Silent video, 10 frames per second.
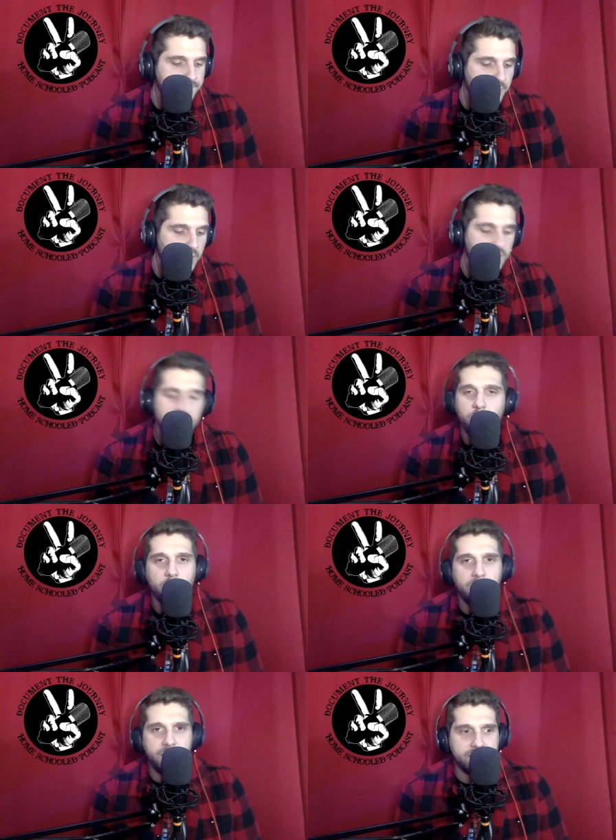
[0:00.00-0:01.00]
But you know
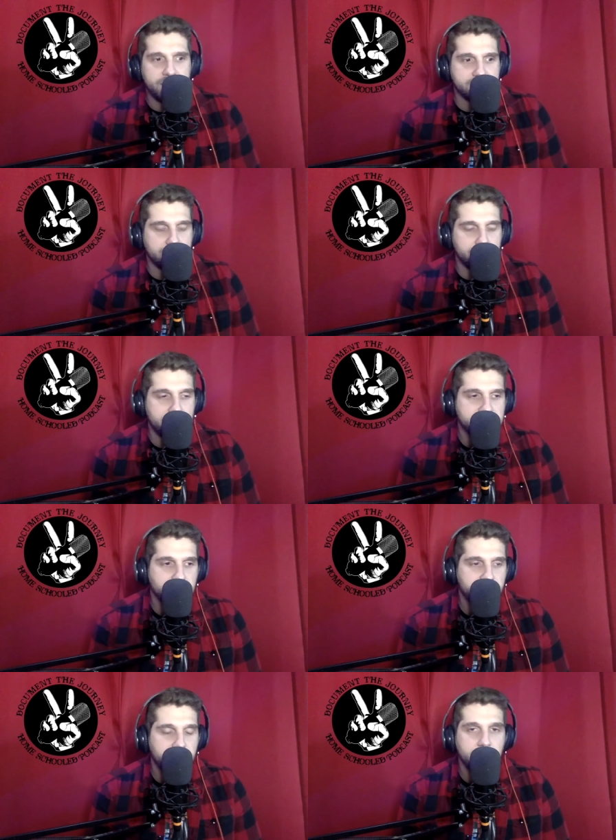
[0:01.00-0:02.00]
what? It's
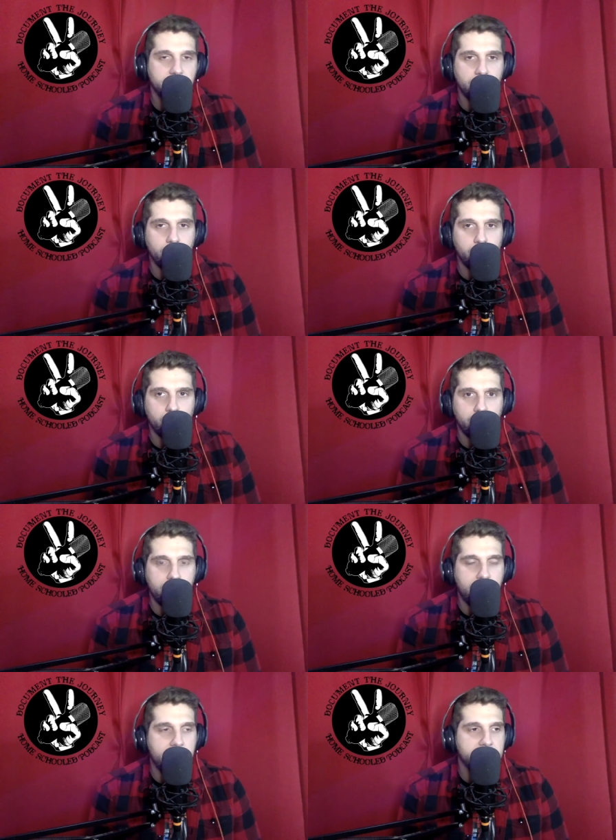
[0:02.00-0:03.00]
something new,
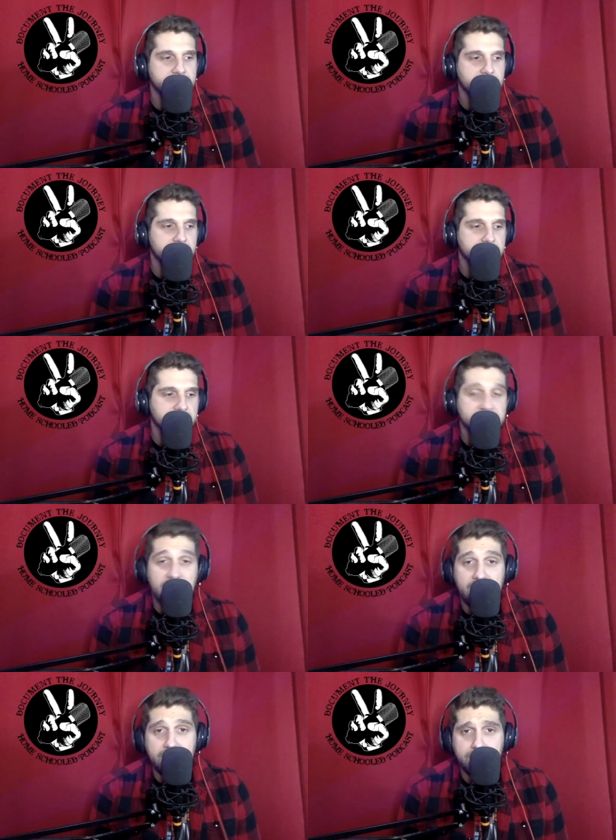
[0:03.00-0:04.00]
and it's
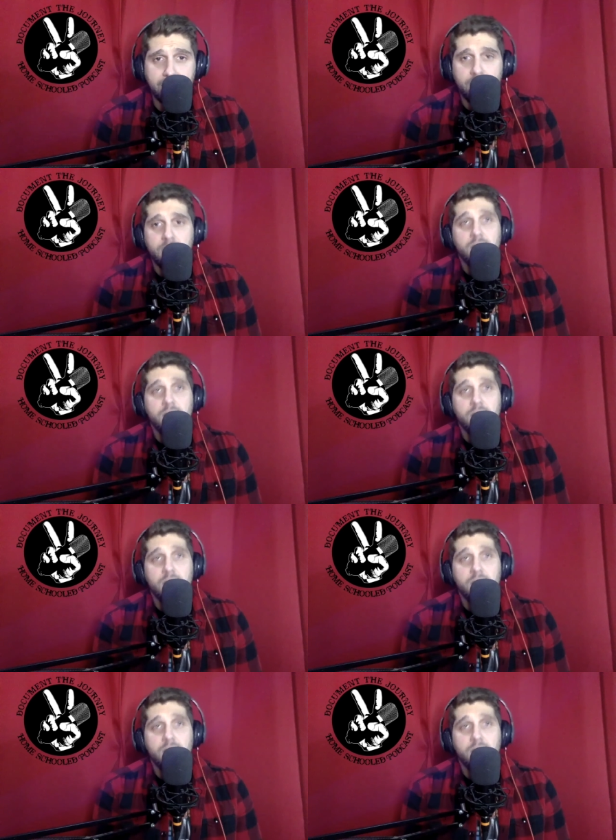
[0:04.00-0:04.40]
exciting.